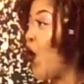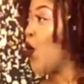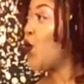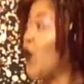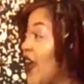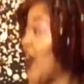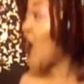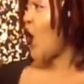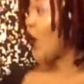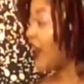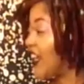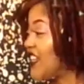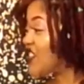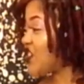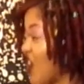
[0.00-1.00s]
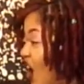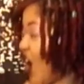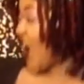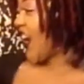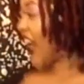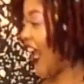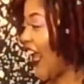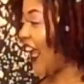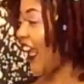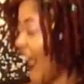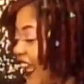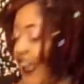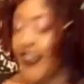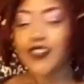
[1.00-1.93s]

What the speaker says: We gonna get started.